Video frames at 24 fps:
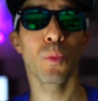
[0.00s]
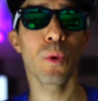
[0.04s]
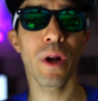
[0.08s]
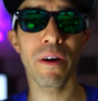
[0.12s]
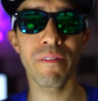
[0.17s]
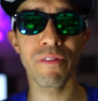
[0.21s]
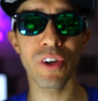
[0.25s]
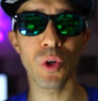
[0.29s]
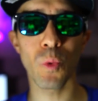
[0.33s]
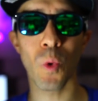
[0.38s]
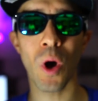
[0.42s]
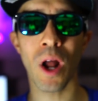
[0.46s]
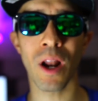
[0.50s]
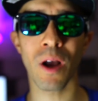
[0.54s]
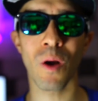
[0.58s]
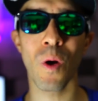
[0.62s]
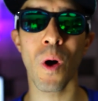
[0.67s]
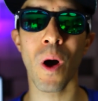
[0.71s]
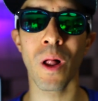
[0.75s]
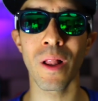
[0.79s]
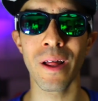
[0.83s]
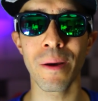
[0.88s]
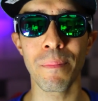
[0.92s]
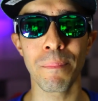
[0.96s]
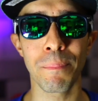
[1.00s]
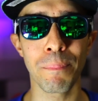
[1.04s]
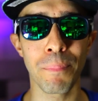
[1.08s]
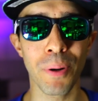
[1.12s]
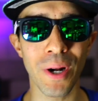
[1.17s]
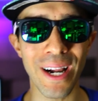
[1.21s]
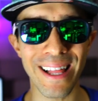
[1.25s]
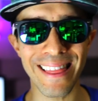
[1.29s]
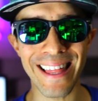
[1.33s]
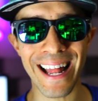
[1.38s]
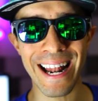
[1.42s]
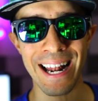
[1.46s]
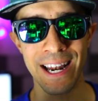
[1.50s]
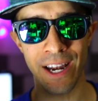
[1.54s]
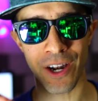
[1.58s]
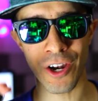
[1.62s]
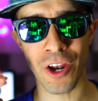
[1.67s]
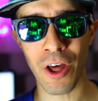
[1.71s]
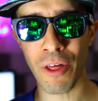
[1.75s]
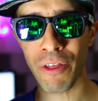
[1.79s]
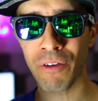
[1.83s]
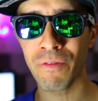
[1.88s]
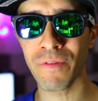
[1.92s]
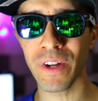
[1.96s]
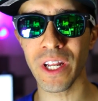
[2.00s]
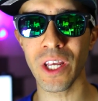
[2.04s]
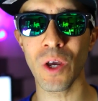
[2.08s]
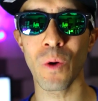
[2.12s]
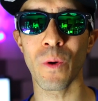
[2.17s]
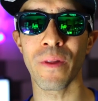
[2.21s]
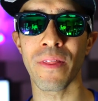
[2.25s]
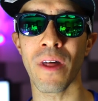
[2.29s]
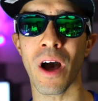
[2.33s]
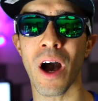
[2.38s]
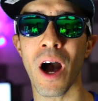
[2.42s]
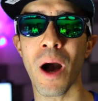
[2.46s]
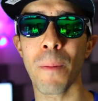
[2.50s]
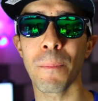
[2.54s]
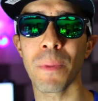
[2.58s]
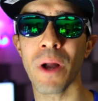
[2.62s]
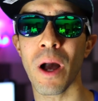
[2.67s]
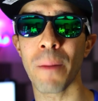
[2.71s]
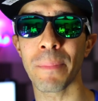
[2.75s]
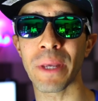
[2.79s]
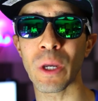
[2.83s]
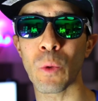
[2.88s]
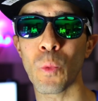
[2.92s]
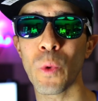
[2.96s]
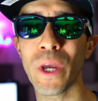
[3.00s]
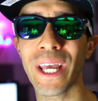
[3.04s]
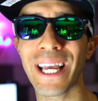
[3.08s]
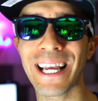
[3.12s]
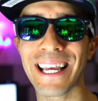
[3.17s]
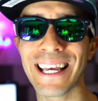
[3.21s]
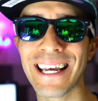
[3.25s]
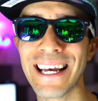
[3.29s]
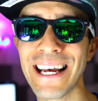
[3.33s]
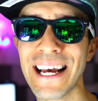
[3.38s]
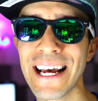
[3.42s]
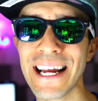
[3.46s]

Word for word: whatever you wanna call it, putting that in another video in the upcoming week.